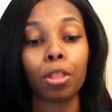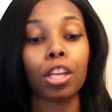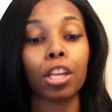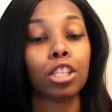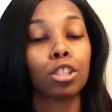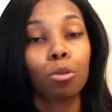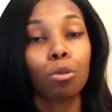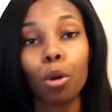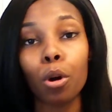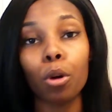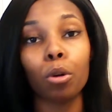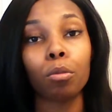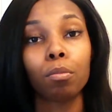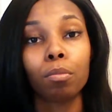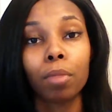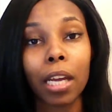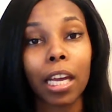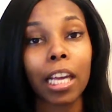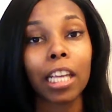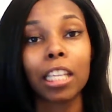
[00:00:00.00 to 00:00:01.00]
this
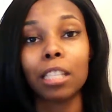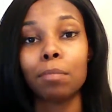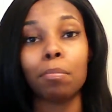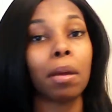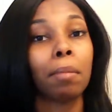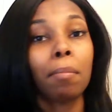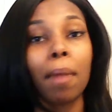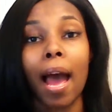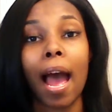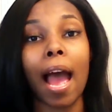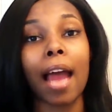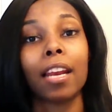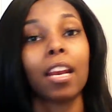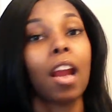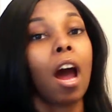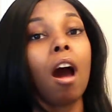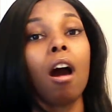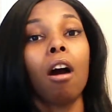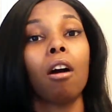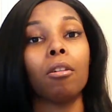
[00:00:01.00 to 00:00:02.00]
group. He's been behind it
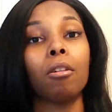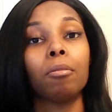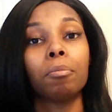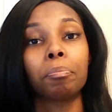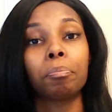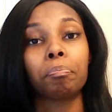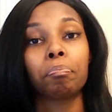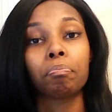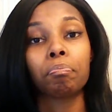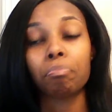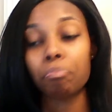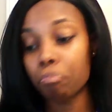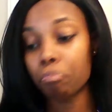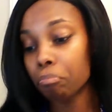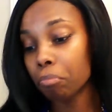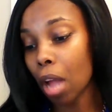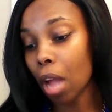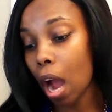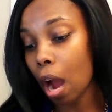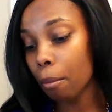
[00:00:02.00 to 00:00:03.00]
all.
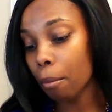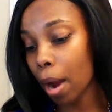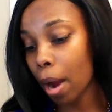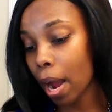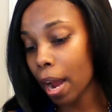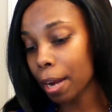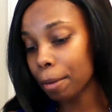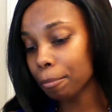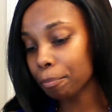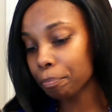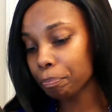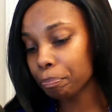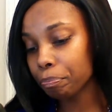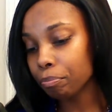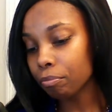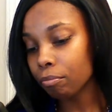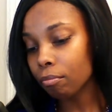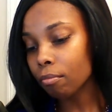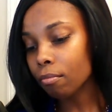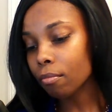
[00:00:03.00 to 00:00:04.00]
Alright?
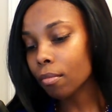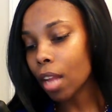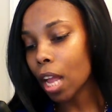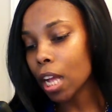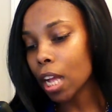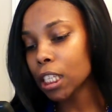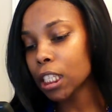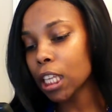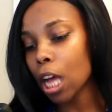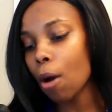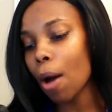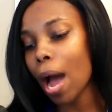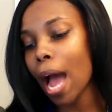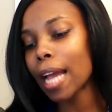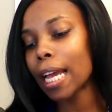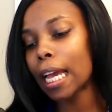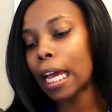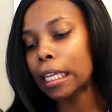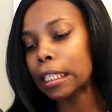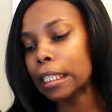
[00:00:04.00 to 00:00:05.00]
So
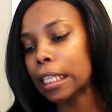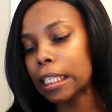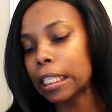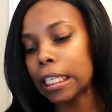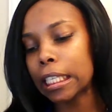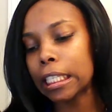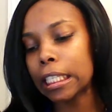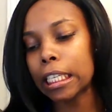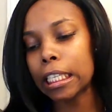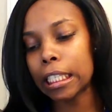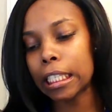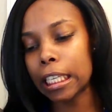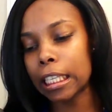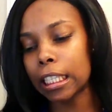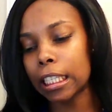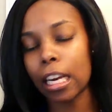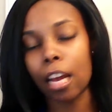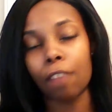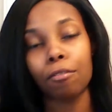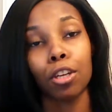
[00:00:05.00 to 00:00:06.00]
I guess this is the
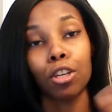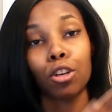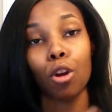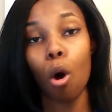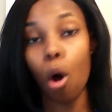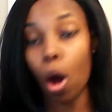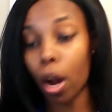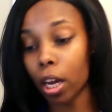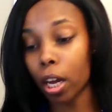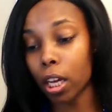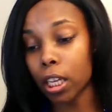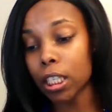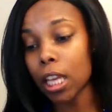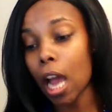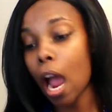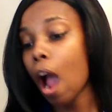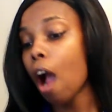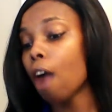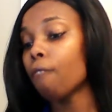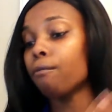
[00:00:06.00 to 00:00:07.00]
season of the daughters.
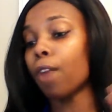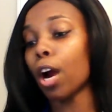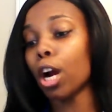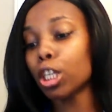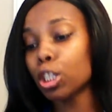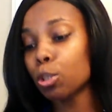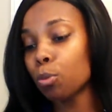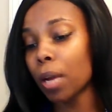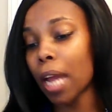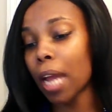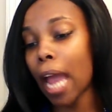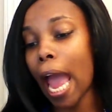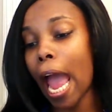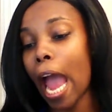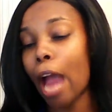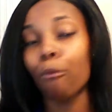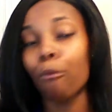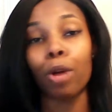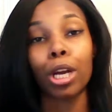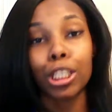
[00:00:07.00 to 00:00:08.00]
First we
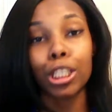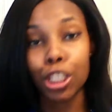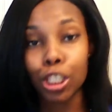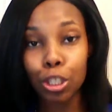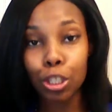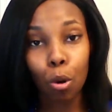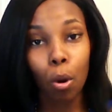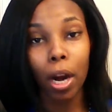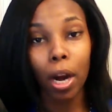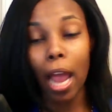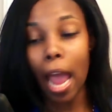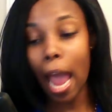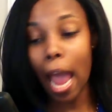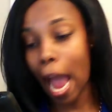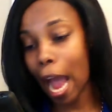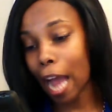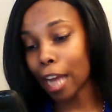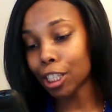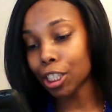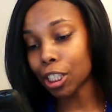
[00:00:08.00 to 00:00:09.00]
had Rich's daughter
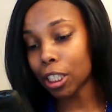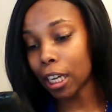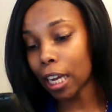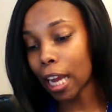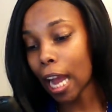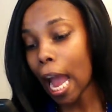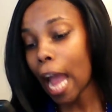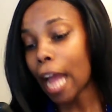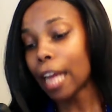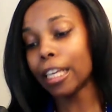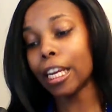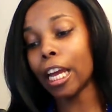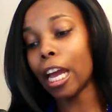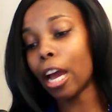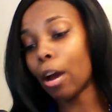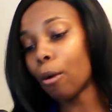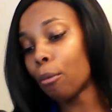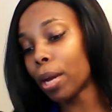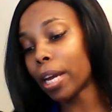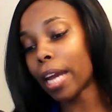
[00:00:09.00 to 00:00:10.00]
Ashley.
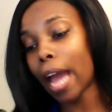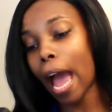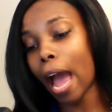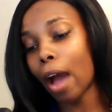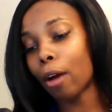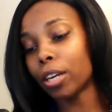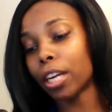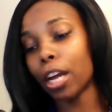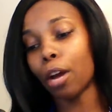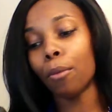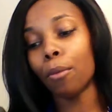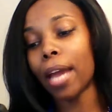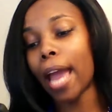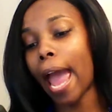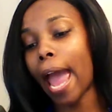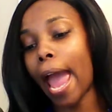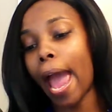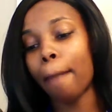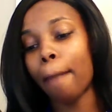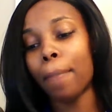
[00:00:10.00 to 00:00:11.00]
Then we
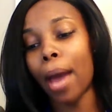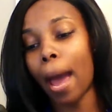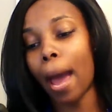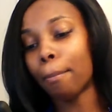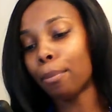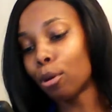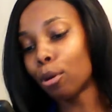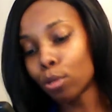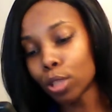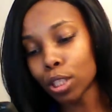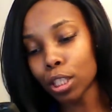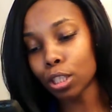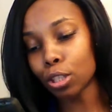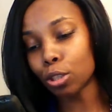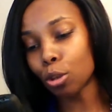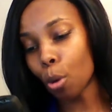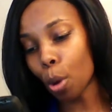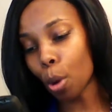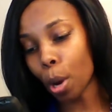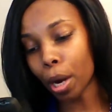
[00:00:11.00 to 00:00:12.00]
had
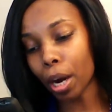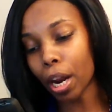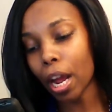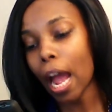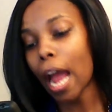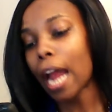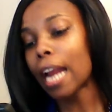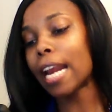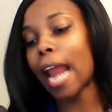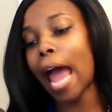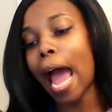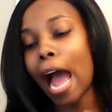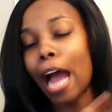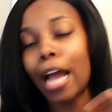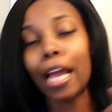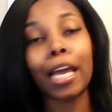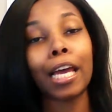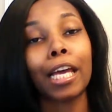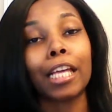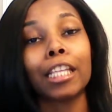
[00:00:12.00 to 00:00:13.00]
Papooses' daughter.
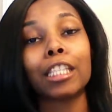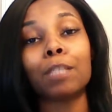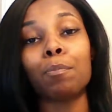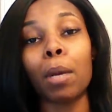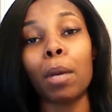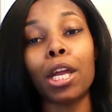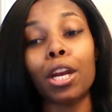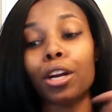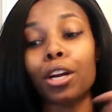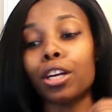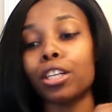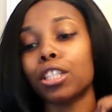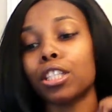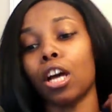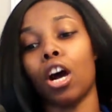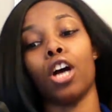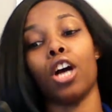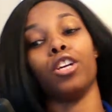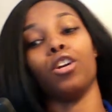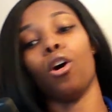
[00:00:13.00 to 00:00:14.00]
Now here's
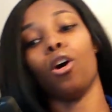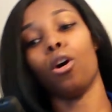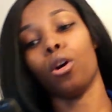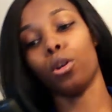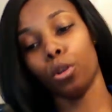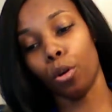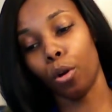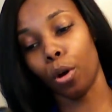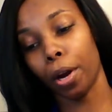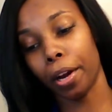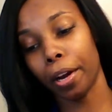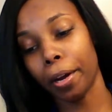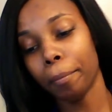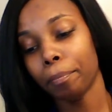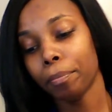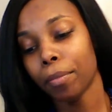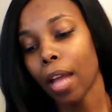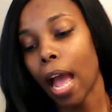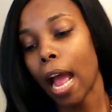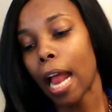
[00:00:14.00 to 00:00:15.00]
Peter's adult
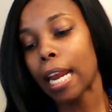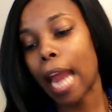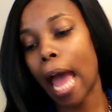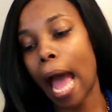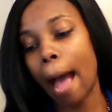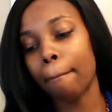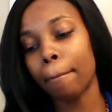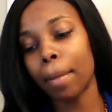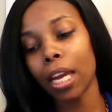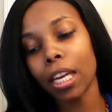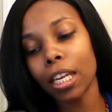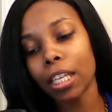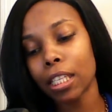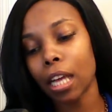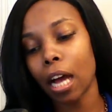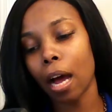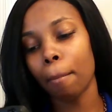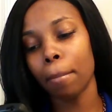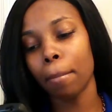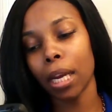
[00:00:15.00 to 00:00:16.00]
daughter. Now
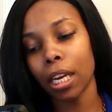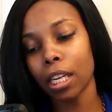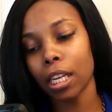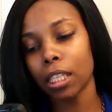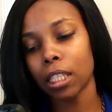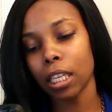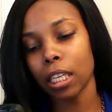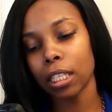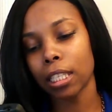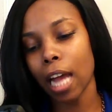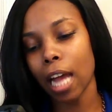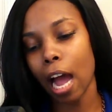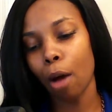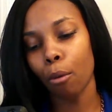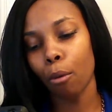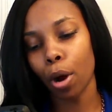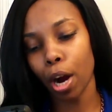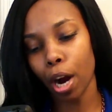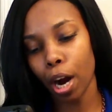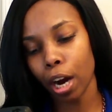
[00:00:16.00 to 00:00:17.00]
Amina sits
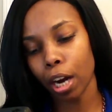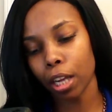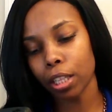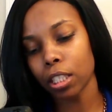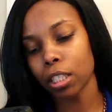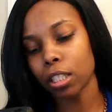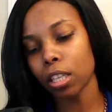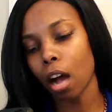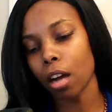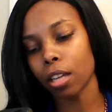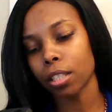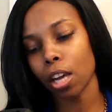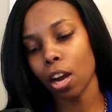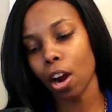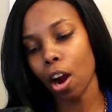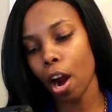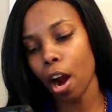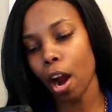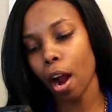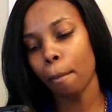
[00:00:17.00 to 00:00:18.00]
down with her to talk to
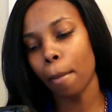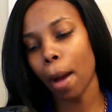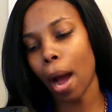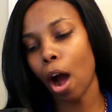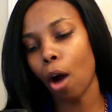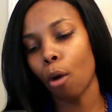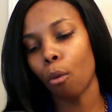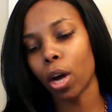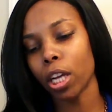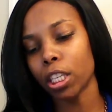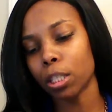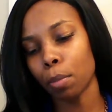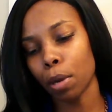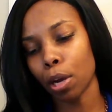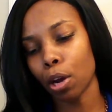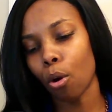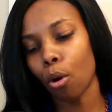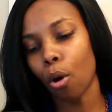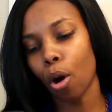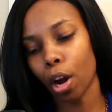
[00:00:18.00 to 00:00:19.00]
her about what's
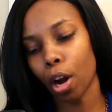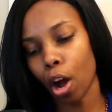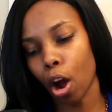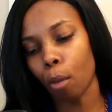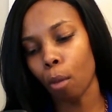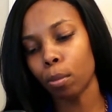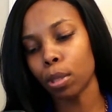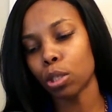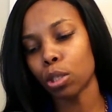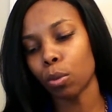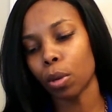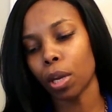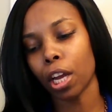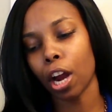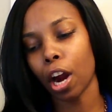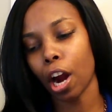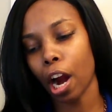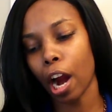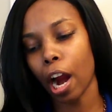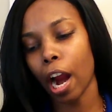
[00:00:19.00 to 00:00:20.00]
been going on
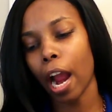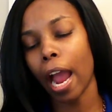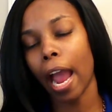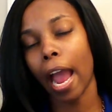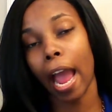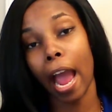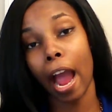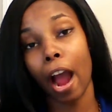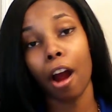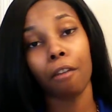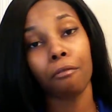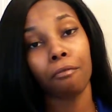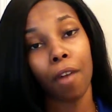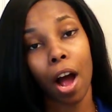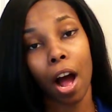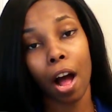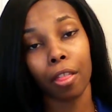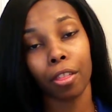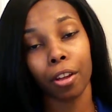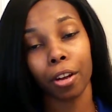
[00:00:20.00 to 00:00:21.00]
between her and her
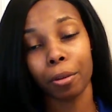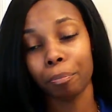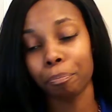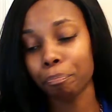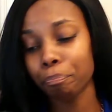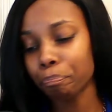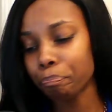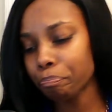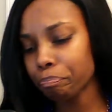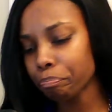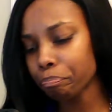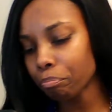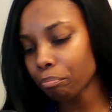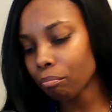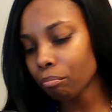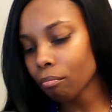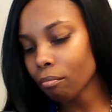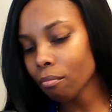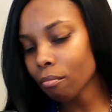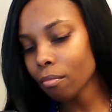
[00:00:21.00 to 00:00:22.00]
father.
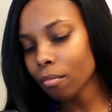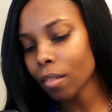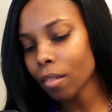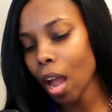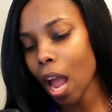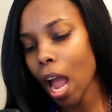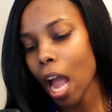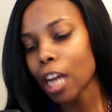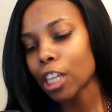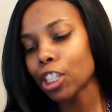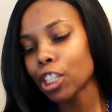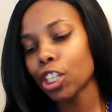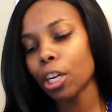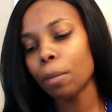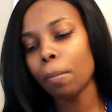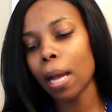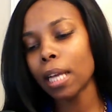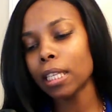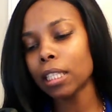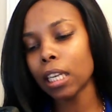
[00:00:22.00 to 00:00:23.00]

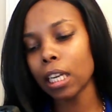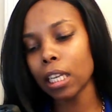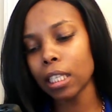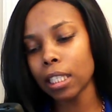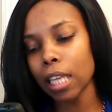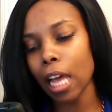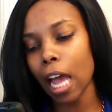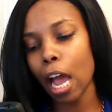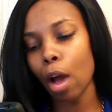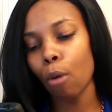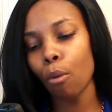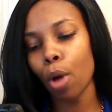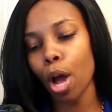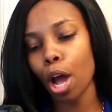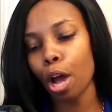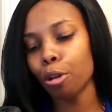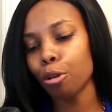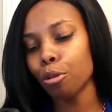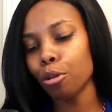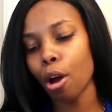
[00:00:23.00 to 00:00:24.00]
She basically said,
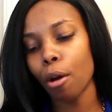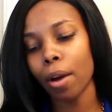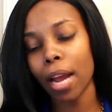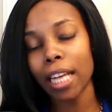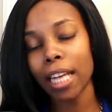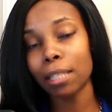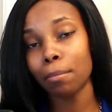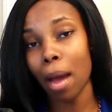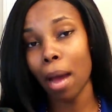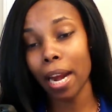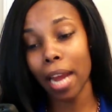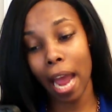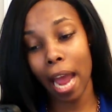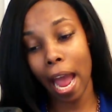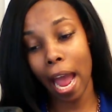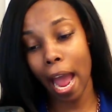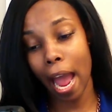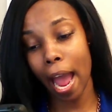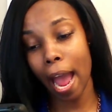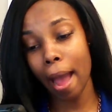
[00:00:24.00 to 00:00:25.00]
well, you know, that's my
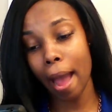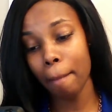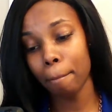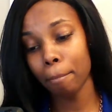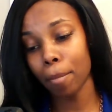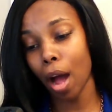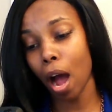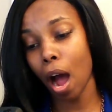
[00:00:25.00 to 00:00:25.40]
dad.